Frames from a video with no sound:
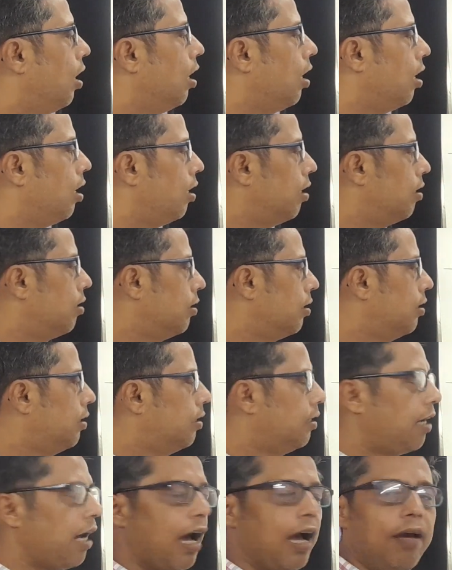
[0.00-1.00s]

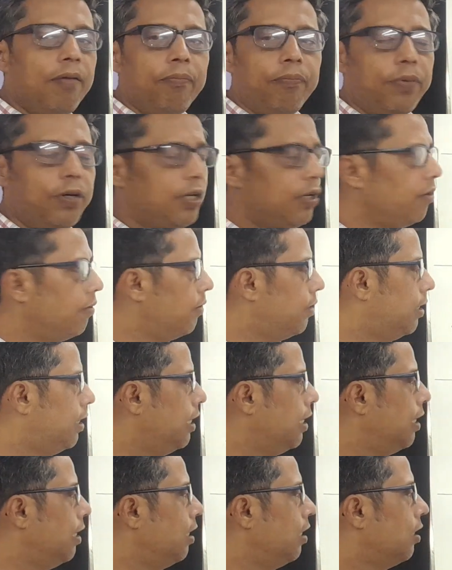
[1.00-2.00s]
time period
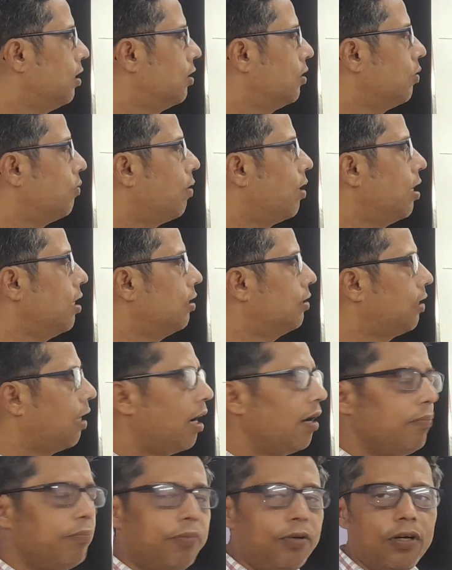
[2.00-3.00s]
t. So what is
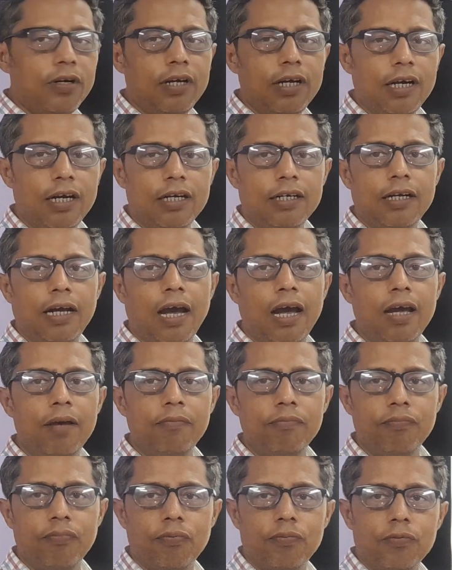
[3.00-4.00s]
time period here?
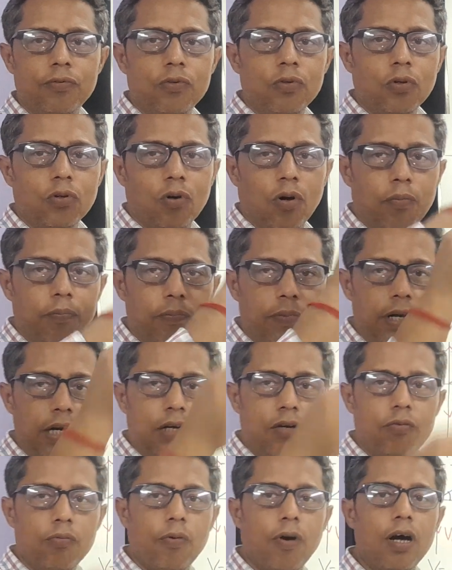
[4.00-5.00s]
Time to
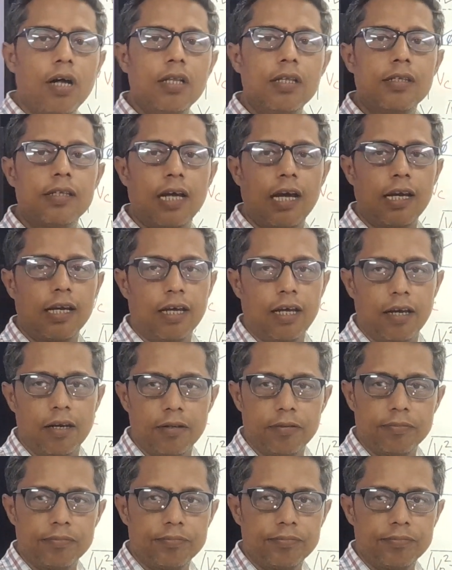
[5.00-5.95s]
complete one cycle.